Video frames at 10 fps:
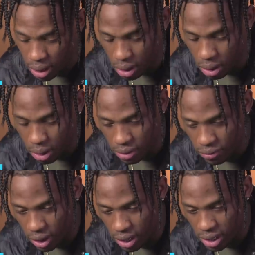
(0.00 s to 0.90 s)
You know, as
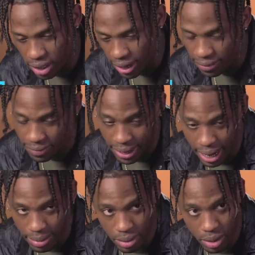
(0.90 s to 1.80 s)
far as just like
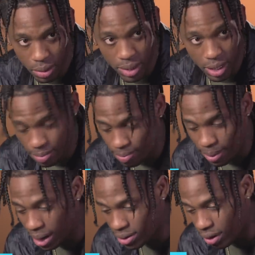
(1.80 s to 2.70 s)
vibes, you know, we just
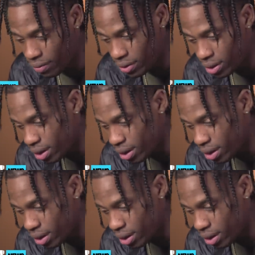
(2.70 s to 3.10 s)
bounce off each